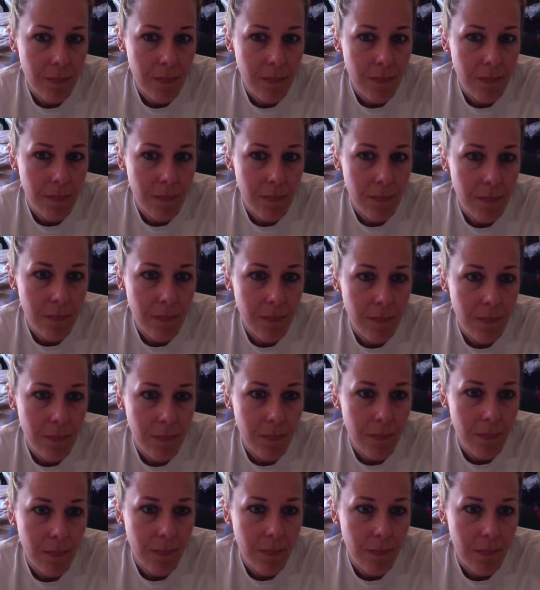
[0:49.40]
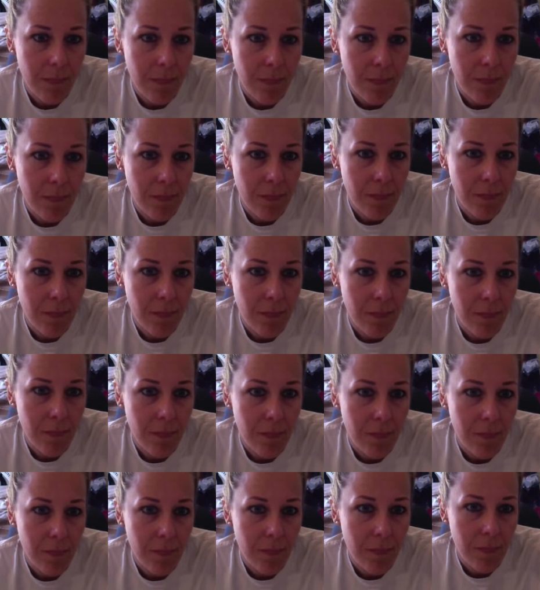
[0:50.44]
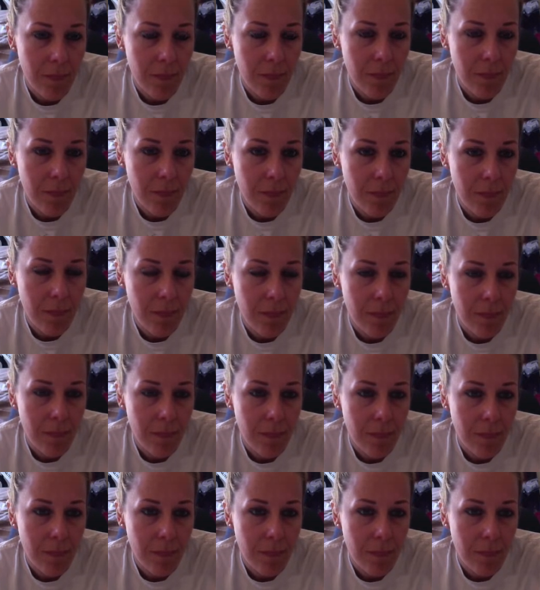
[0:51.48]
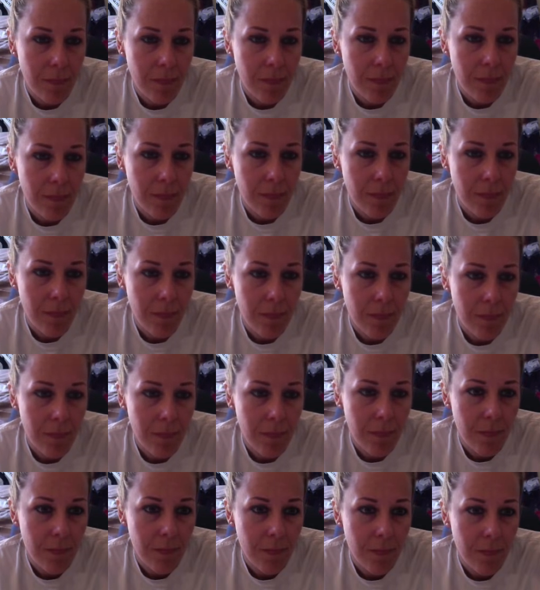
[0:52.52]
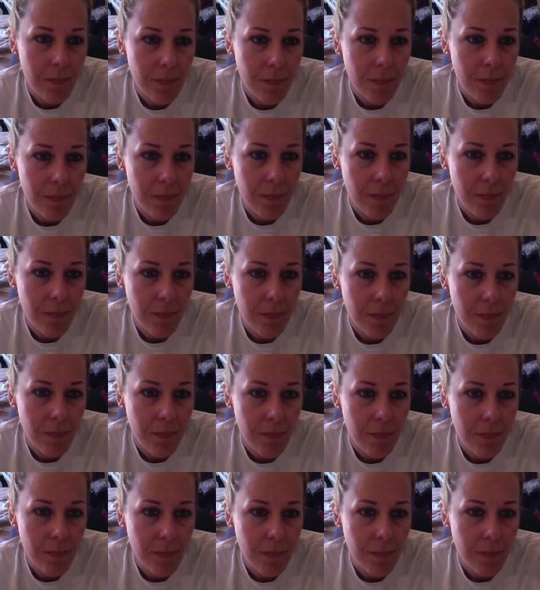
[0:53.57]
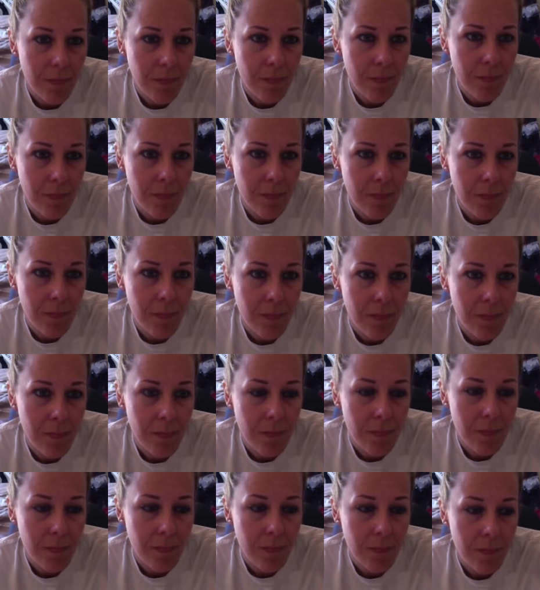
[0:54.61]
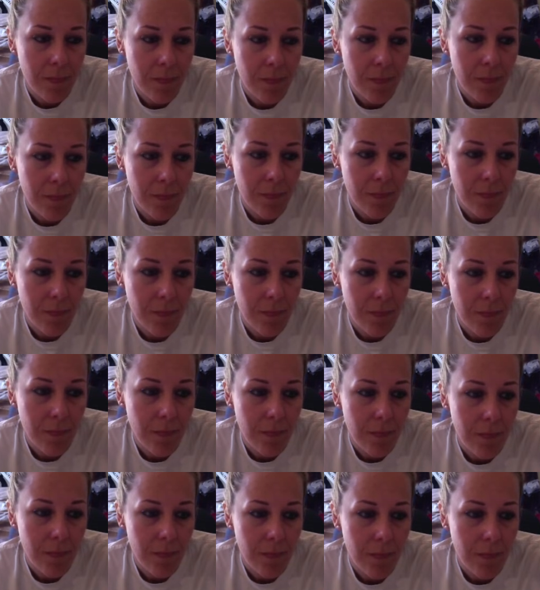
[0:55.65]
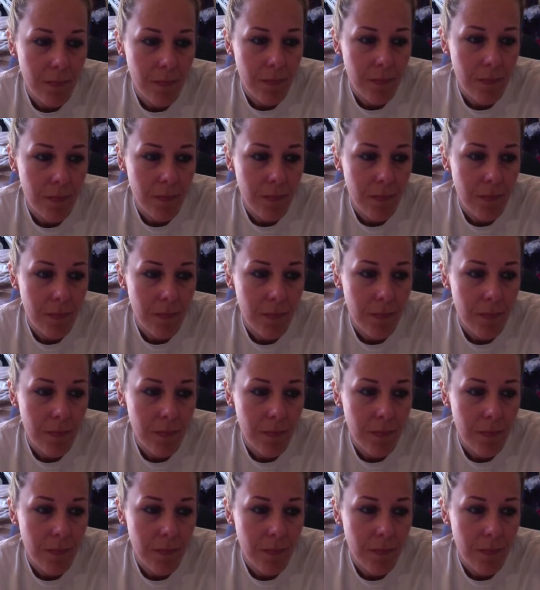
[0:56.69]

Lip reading: (silent)